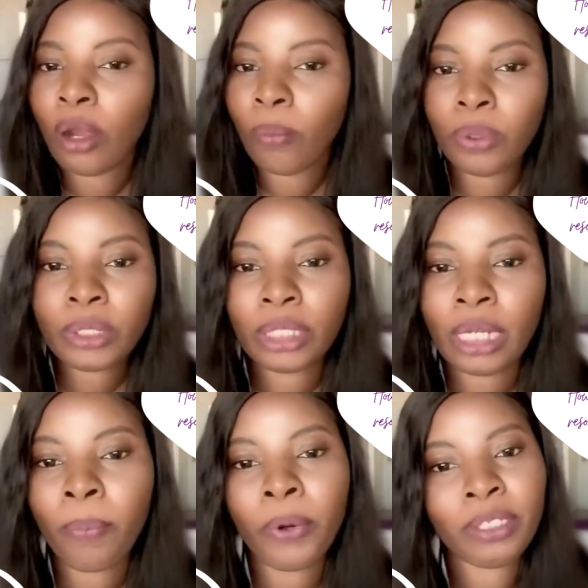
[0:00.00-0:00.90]
booked an
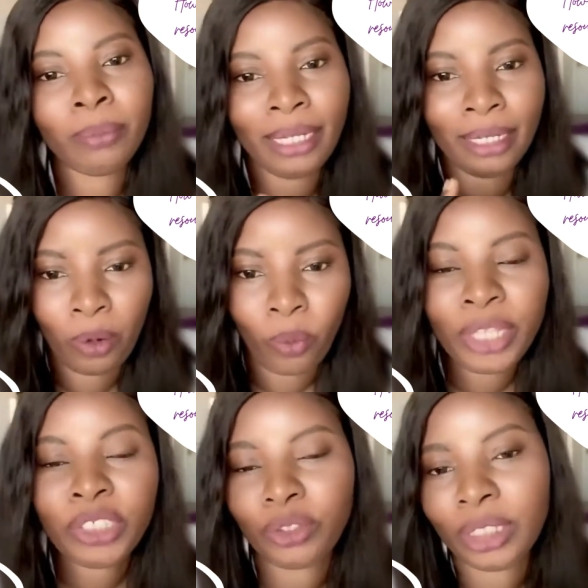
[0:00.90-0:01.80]
appointment, and I
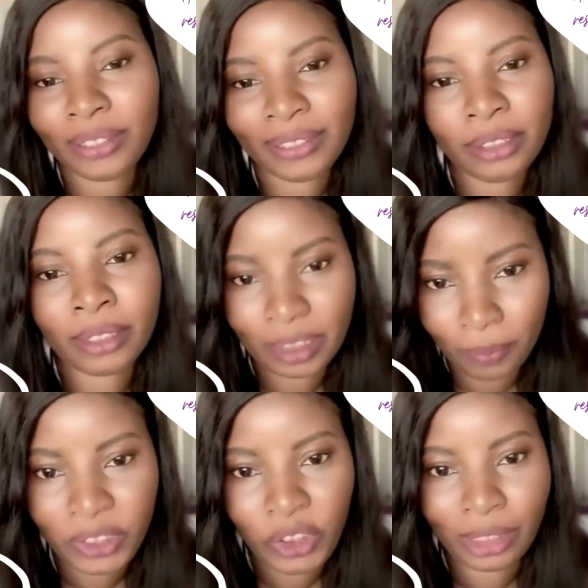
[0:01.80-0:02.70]
went straight to see a
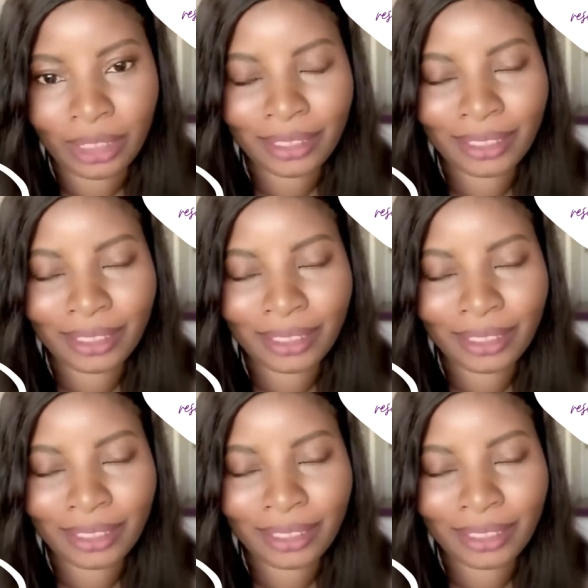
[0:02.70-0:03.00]
specialist.